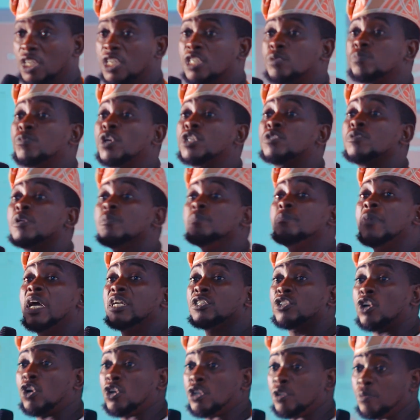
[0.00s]
It must be
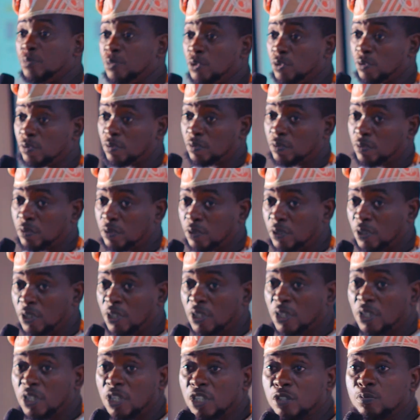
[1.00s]
measurable.
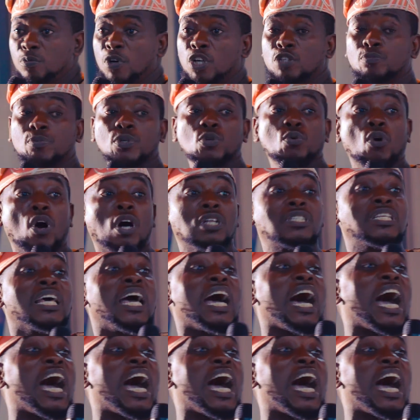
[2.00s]
It must be what?